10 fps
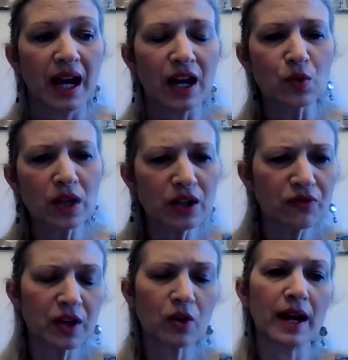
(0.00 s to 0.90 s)
and really
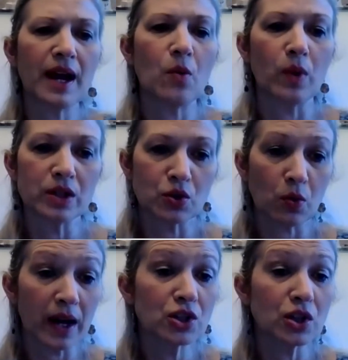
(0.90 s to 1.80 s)
figuring out what
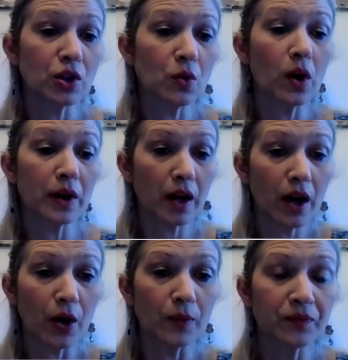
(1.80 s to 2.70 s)
direction you want to
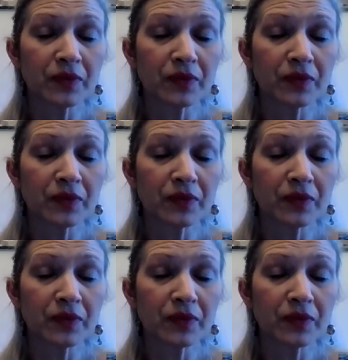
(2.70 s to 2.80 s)
go.